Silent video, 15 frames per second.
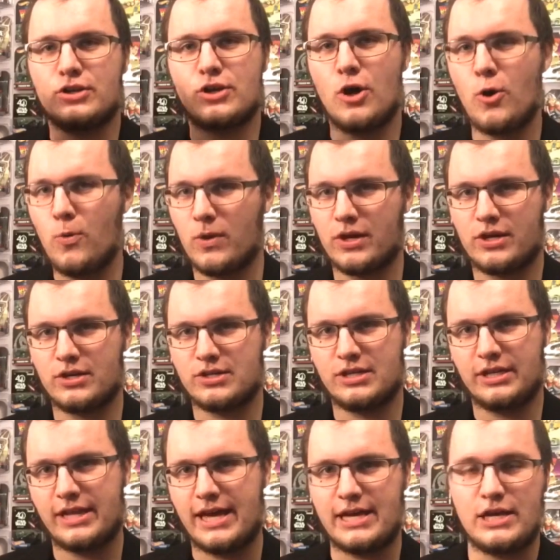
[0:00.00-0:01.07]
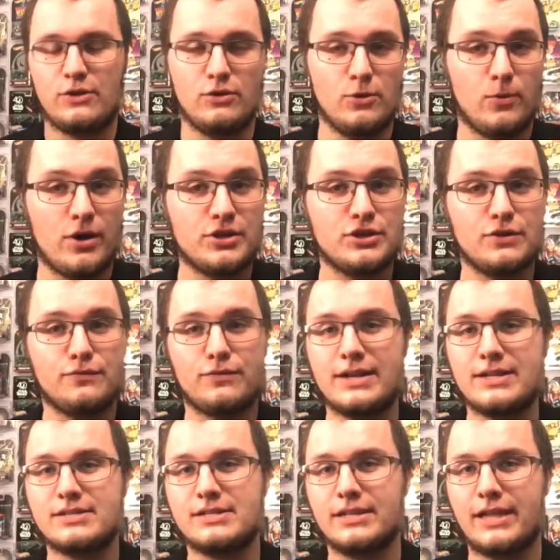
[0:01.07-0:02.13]
your coworkers to like you, to want your
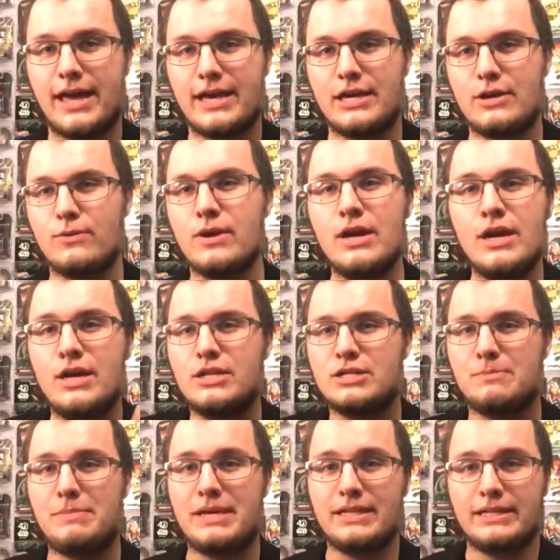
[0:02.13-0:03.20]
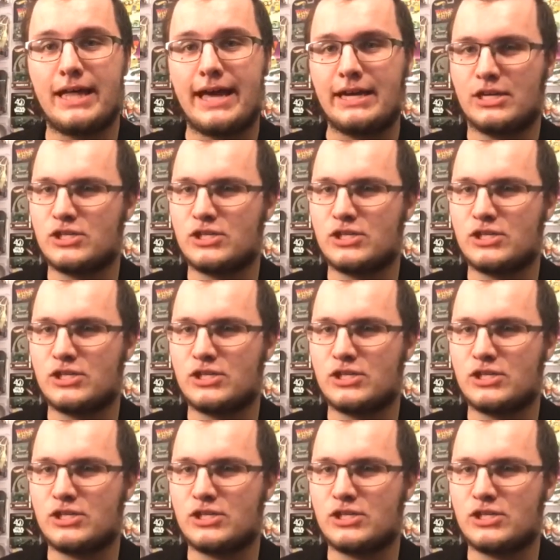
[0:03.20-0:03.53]
friends to like you, to be liked.